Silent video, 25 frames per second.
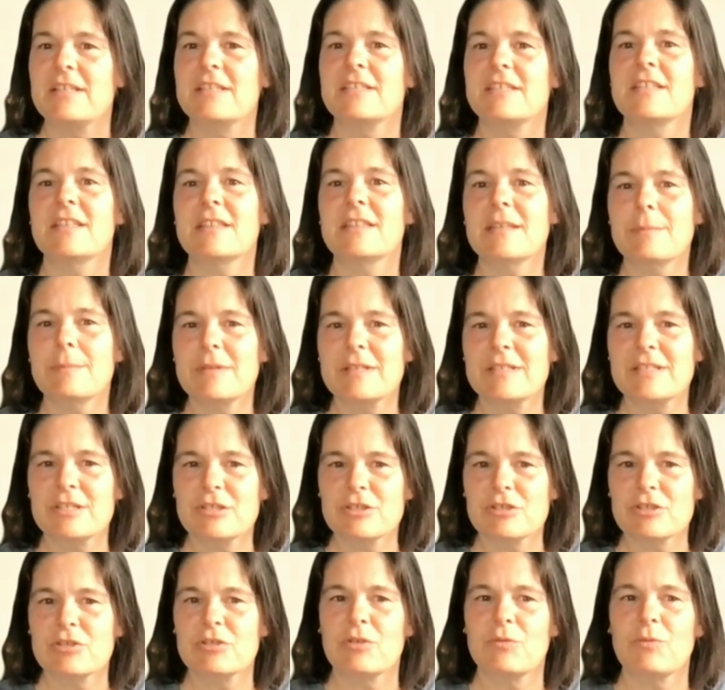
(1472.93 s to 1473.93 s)
Send them
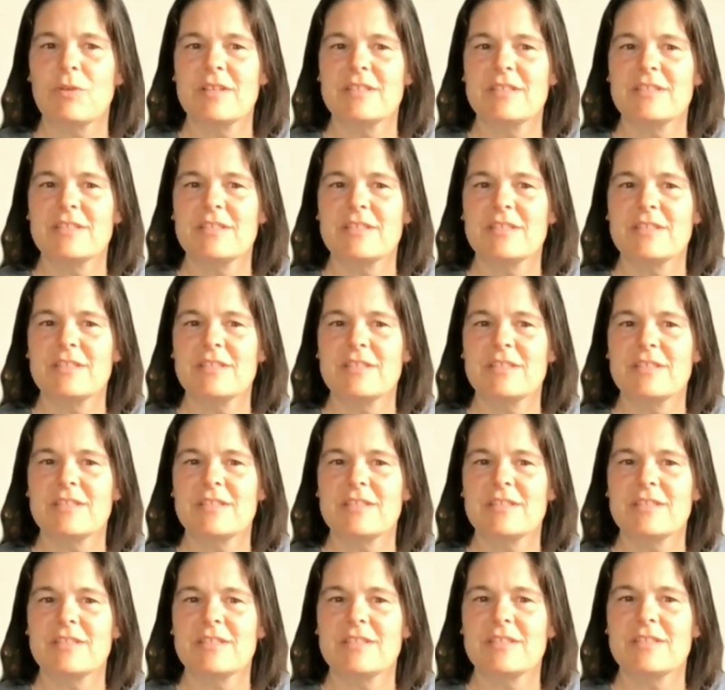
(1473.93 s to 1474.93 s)
additional ones that are
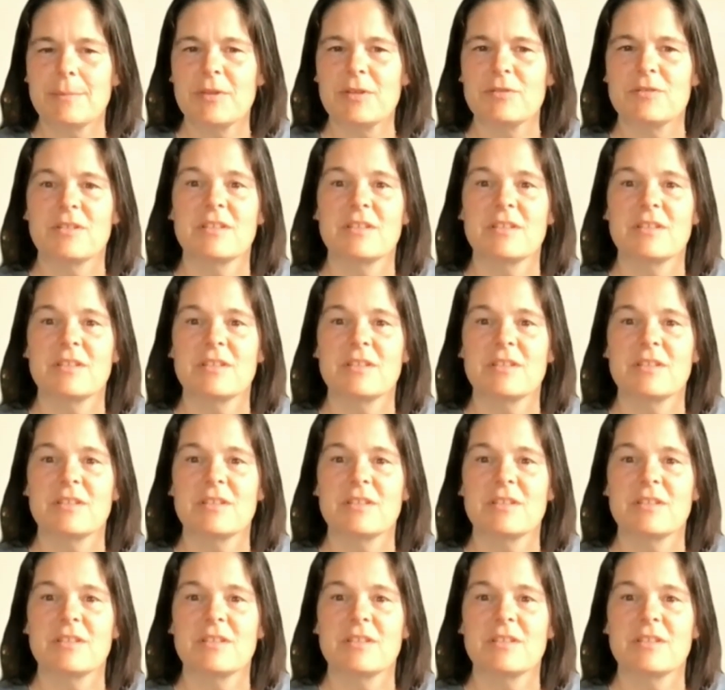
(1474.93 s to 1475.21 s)
similar to this,